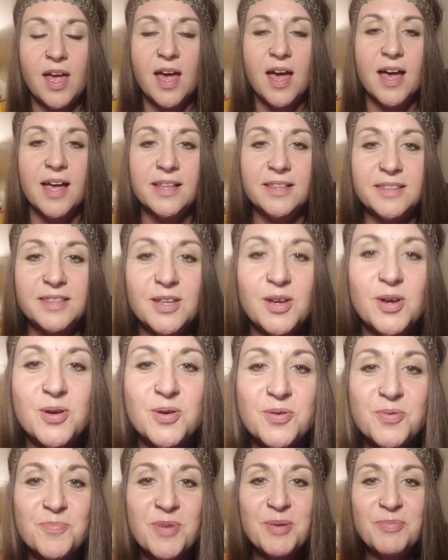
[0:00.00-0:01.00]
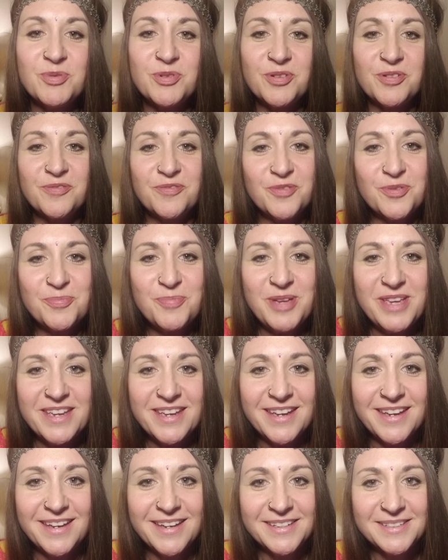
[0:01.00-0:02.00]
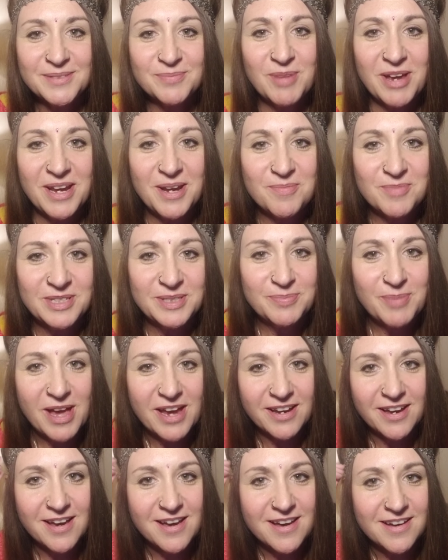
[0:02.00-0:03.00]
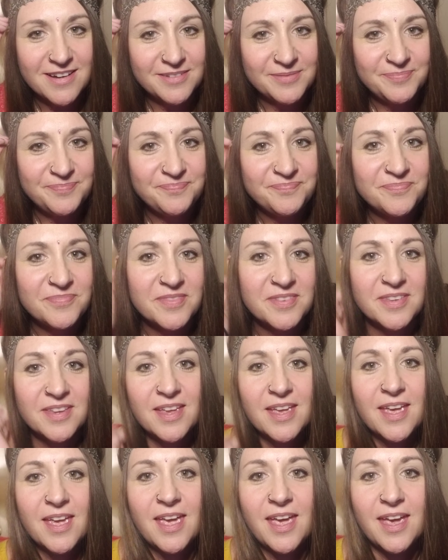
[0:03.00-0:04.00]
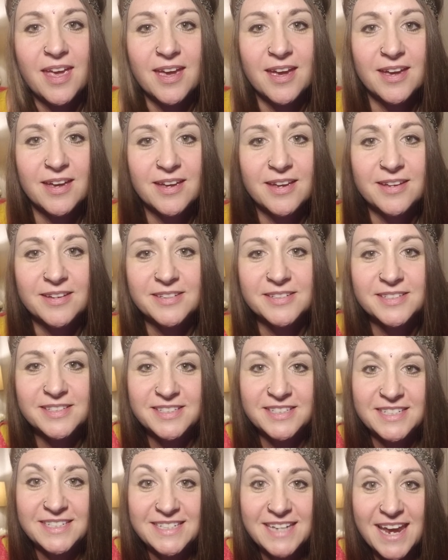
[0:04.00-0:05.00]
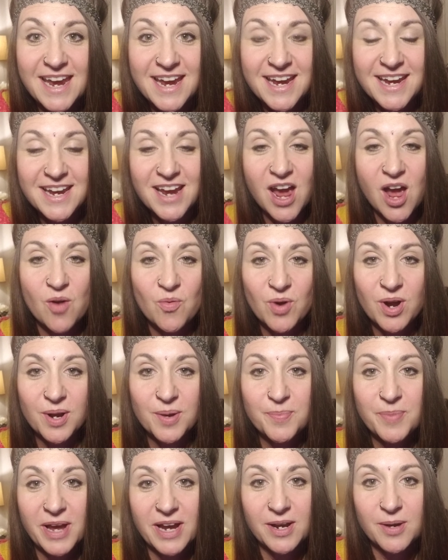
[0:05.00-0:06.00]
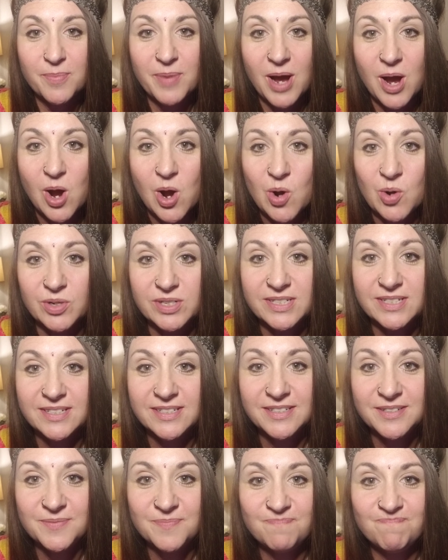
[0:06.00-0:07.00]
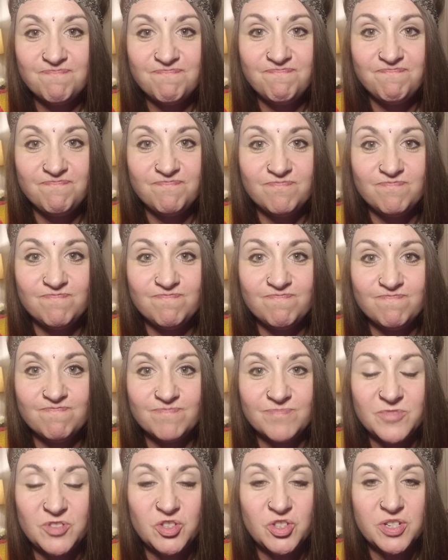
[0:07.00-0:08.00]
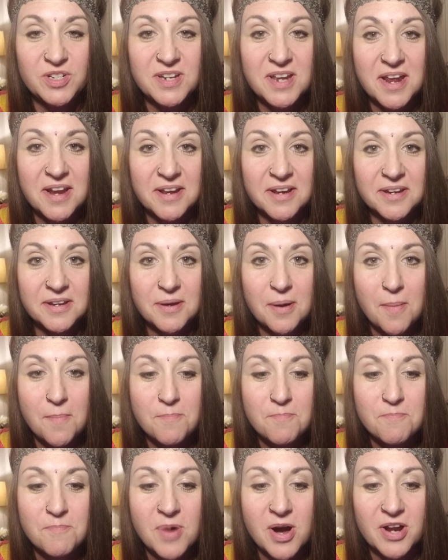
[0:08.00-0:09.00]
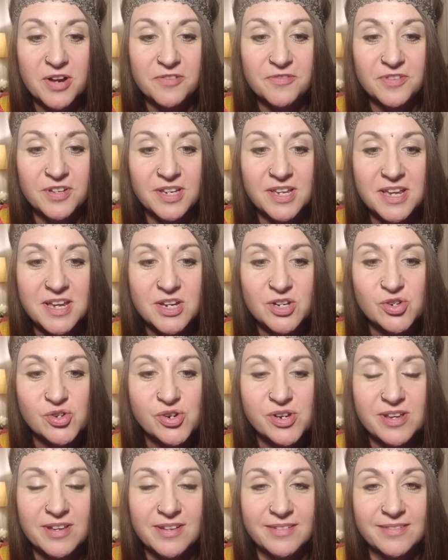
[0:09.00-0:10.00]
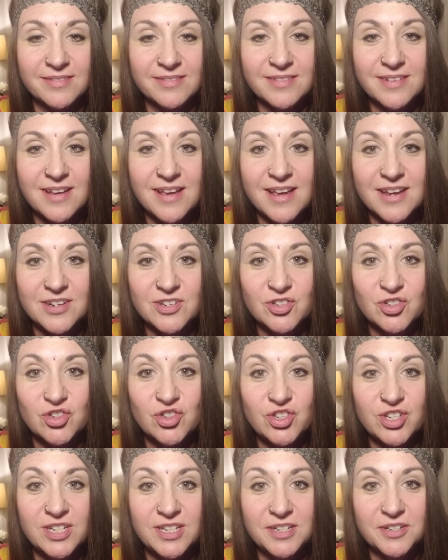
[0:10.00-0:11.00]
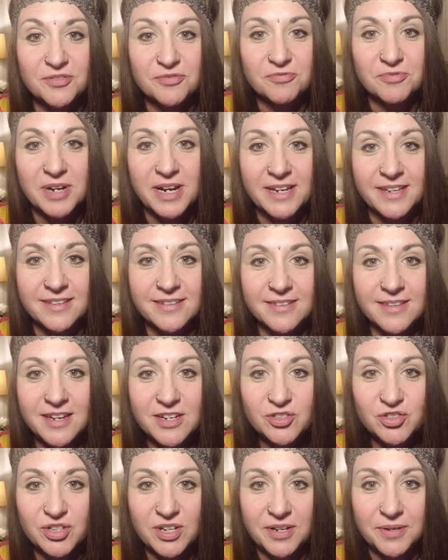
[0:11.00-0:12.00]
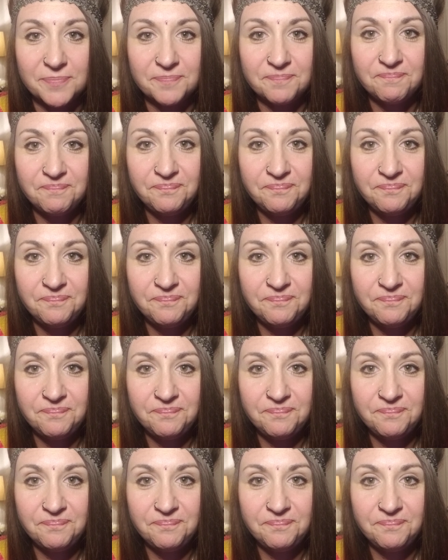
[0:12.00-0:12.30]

Hello, my beautiful beings. My name is Becca, and today I want to talk about genetic modification and gene regulation.